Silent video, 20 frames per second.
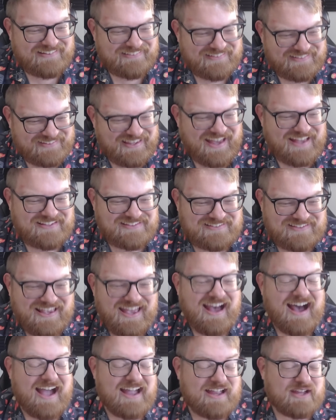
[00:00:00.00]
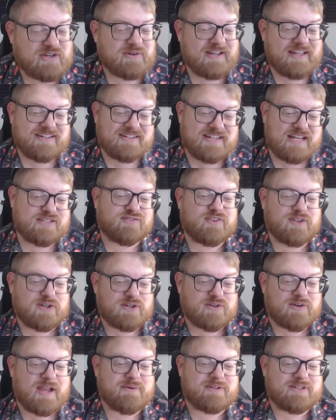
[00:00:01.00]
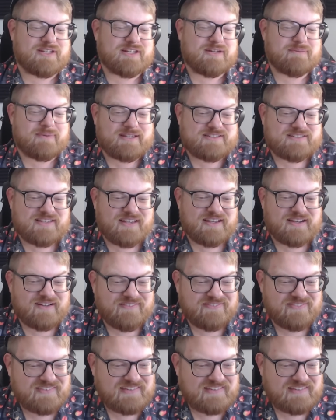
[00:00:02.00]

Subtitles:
Yes. I agree. It does feel great when you get a big sale.